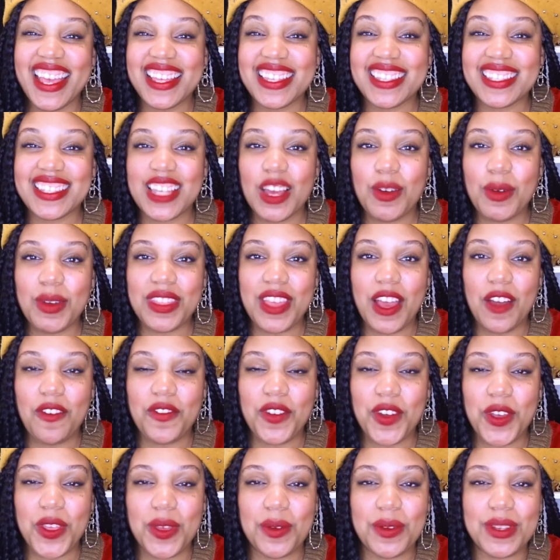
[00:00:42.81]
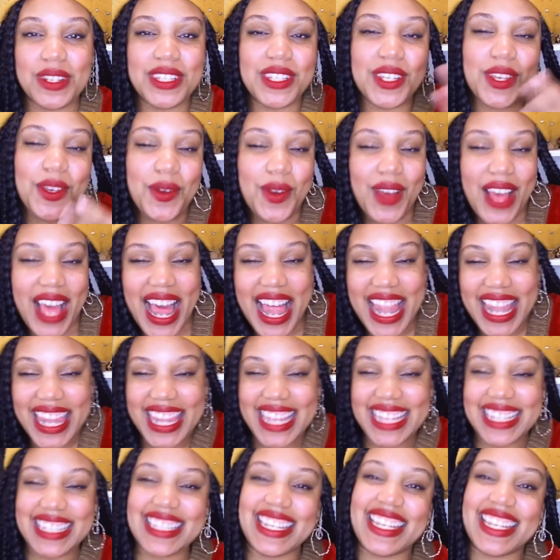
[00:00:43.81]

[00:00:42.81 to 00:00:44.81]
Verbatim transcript: So, without further ado, let's get